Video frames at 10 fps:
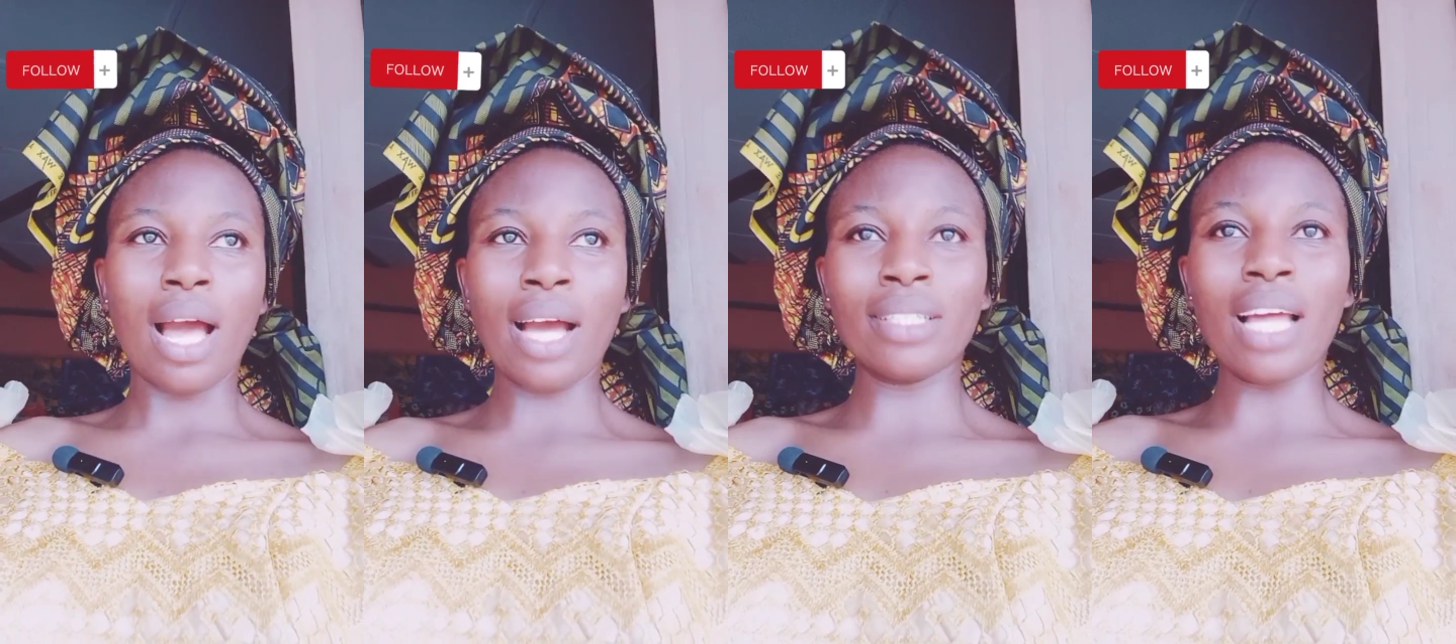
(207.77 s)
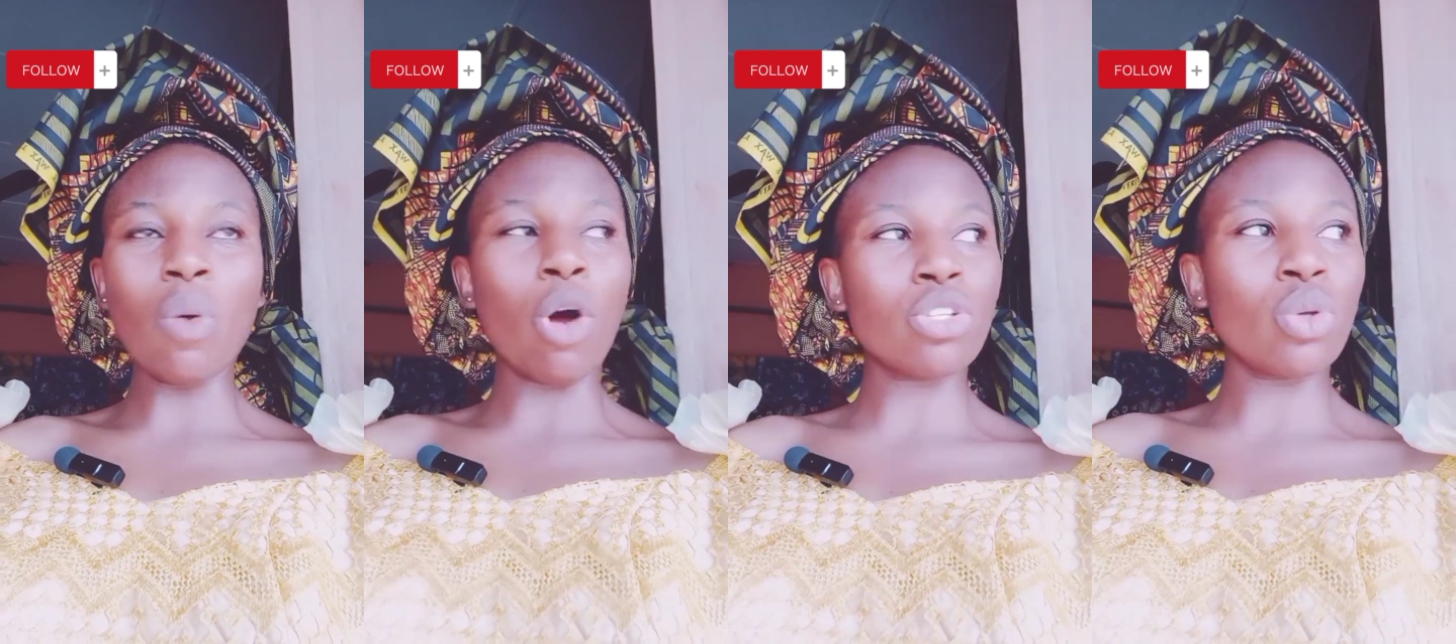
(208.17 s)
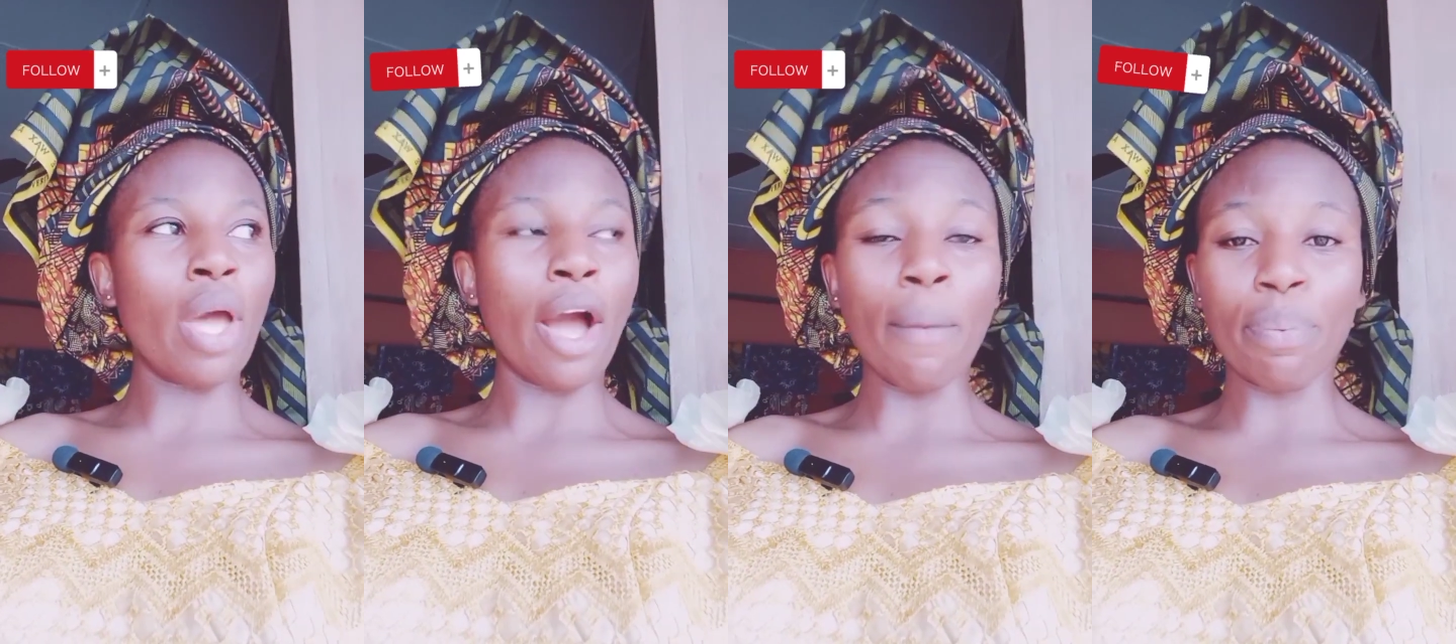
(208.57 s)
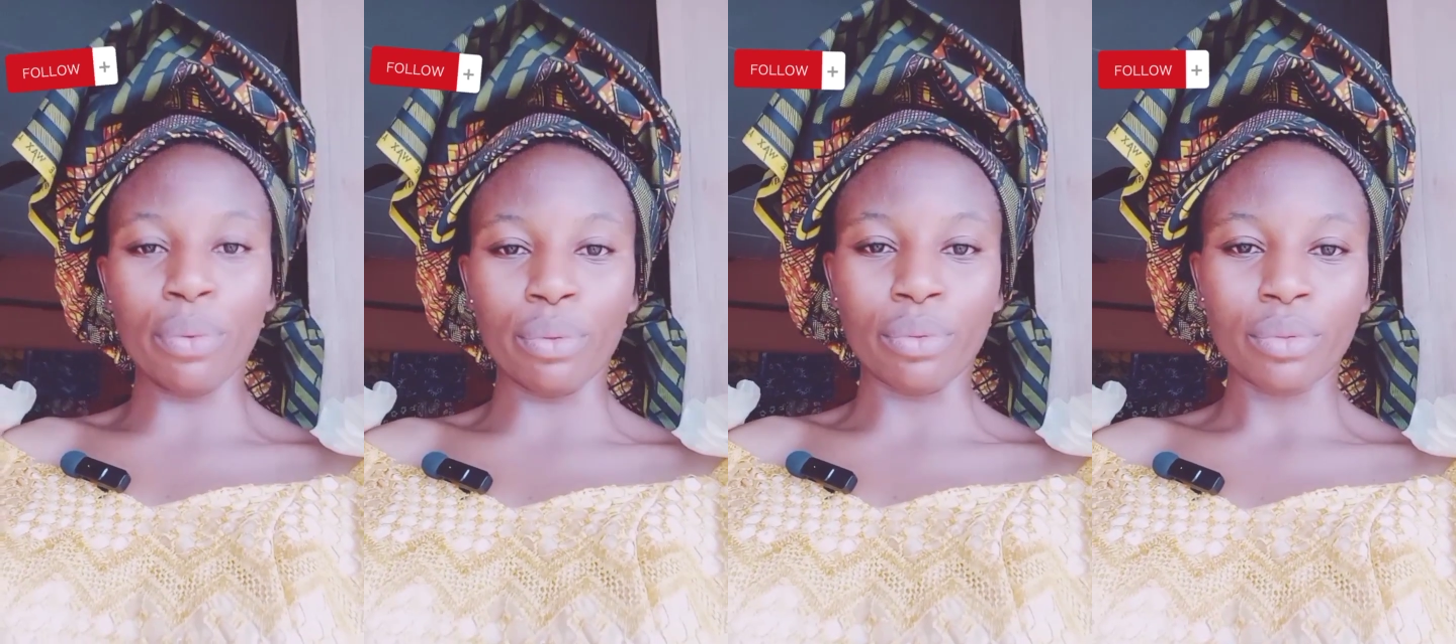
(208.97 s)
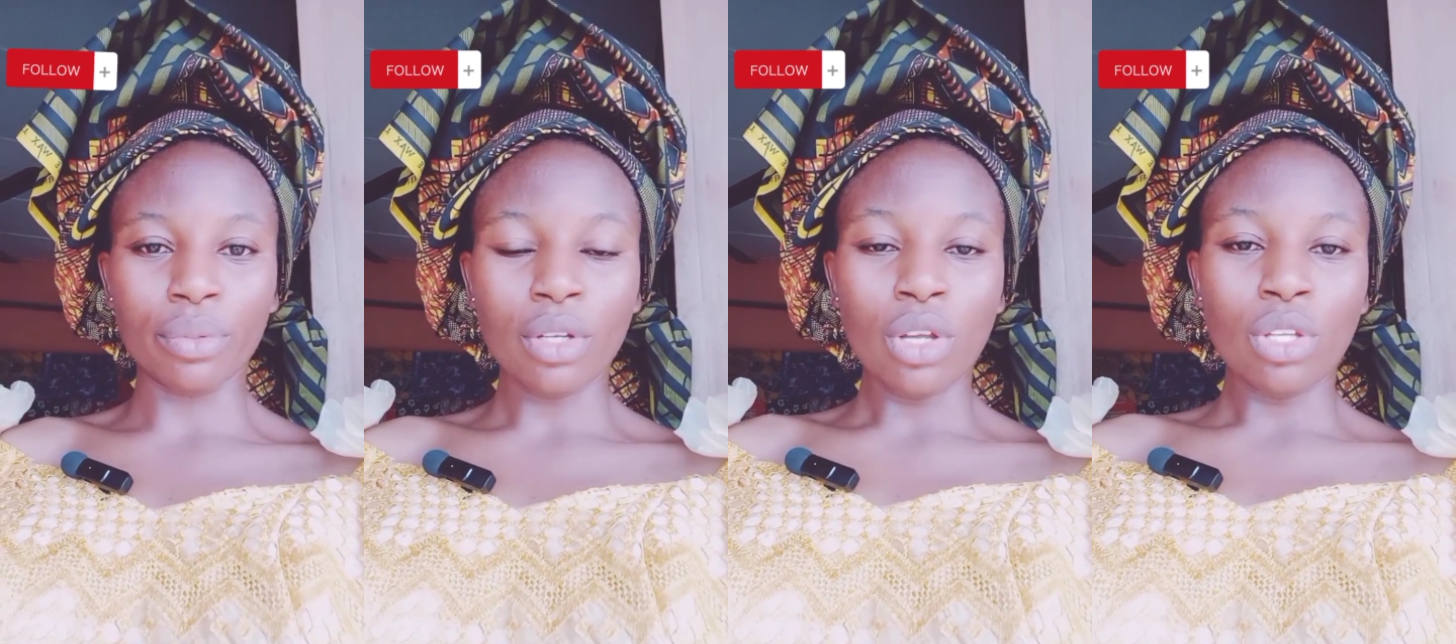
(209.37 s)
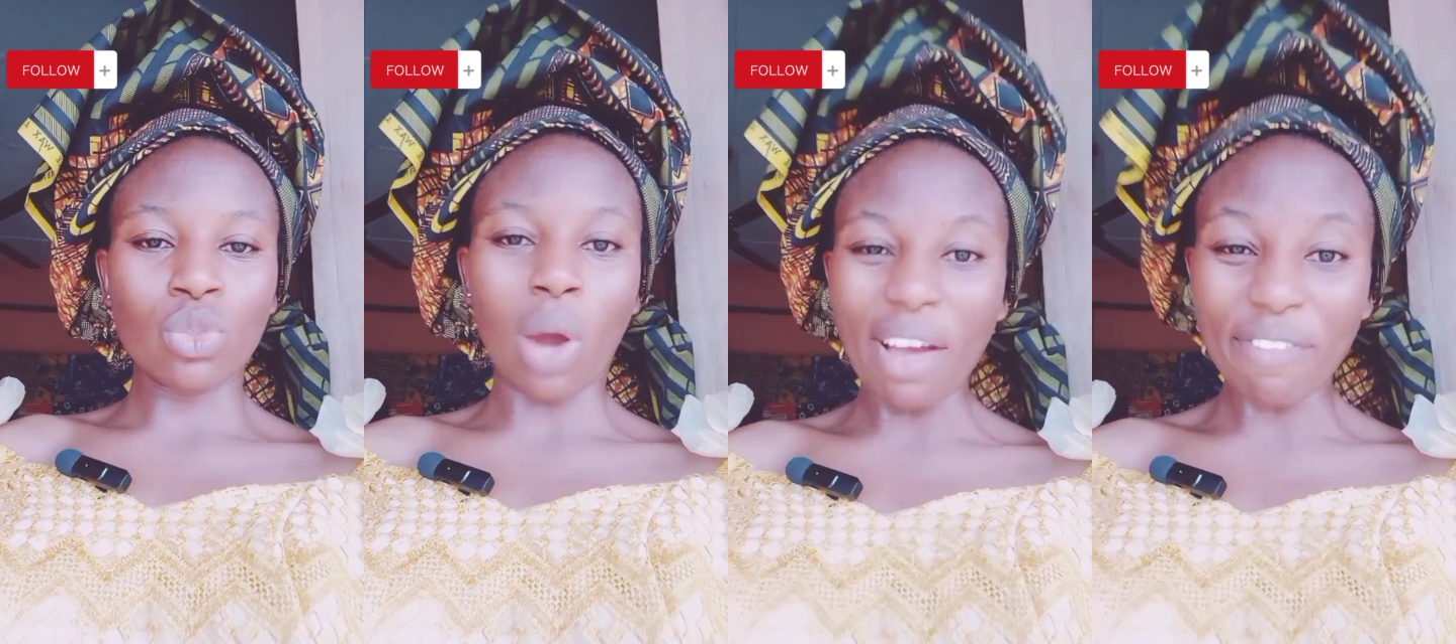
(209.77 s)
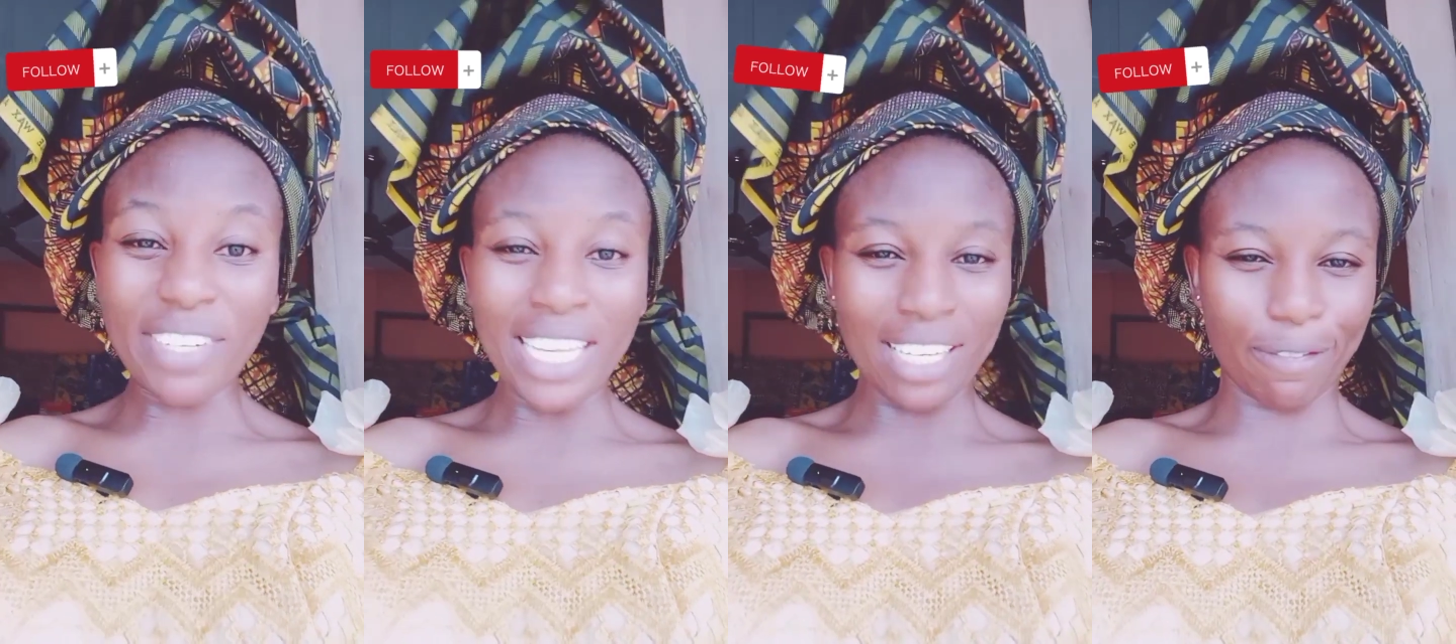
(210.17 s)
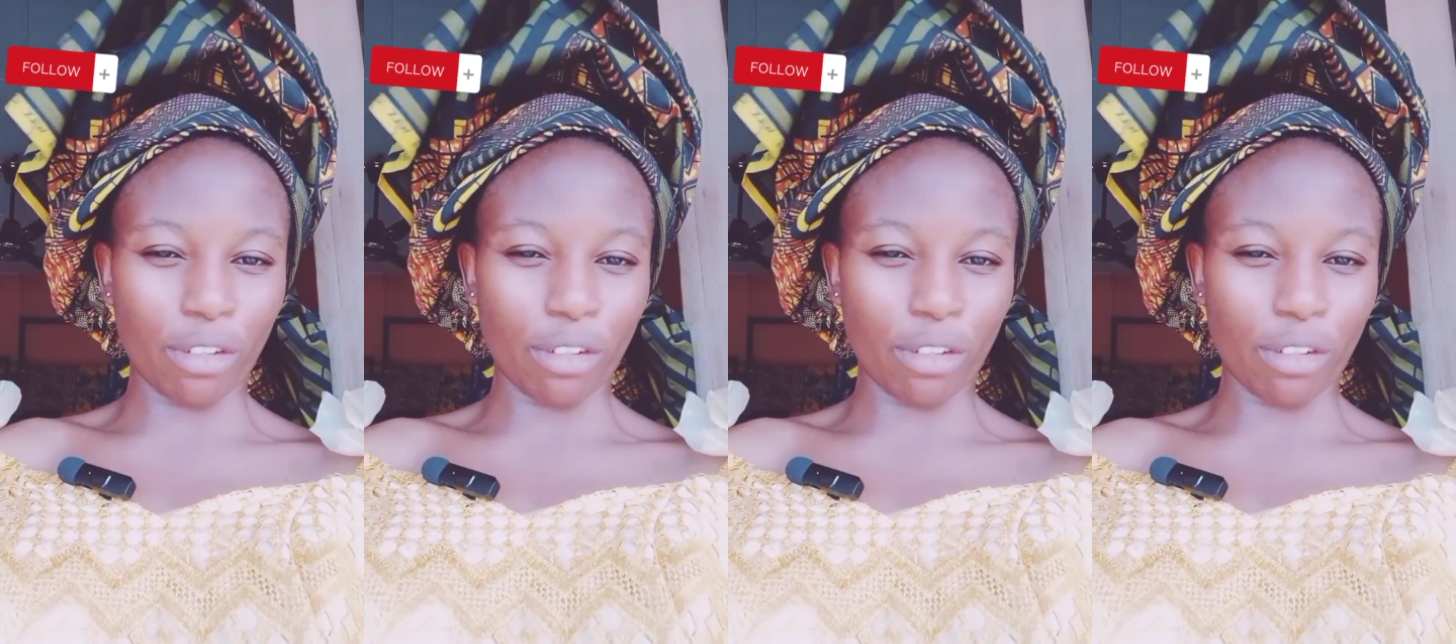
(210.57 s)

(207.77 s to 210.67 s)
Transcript: And that will also help you to have need